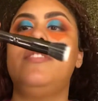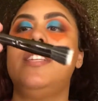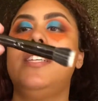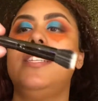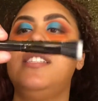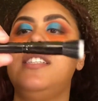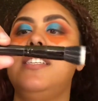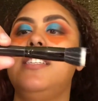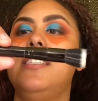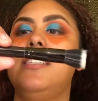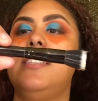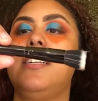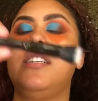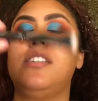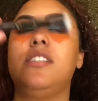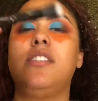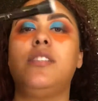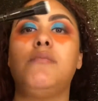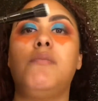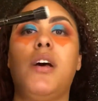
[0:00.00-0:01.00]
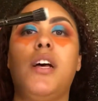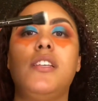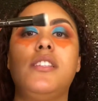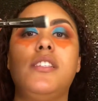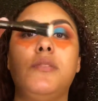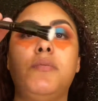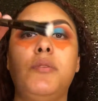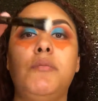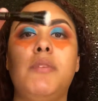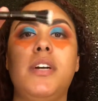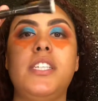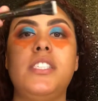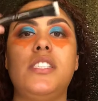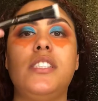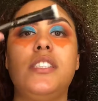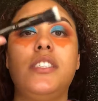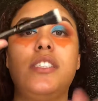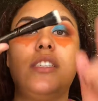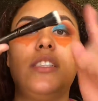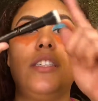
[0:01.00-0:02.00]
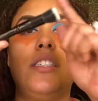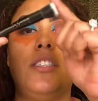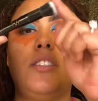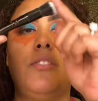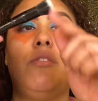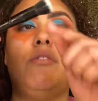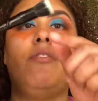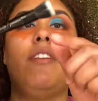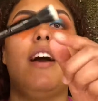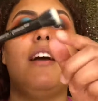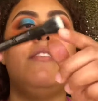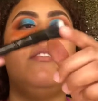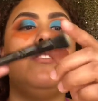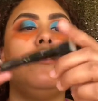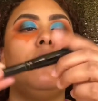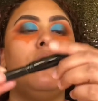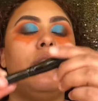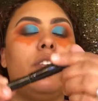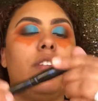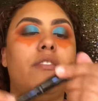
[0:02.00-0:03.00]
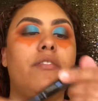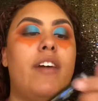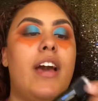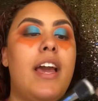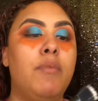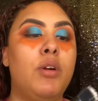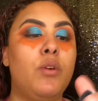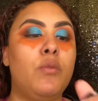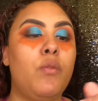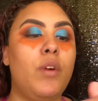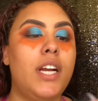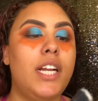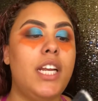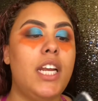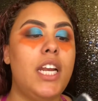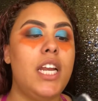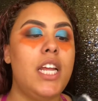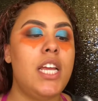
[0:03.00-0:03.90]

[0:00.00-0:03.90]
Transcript: This is their small stipple brush. It's their dual fiber one.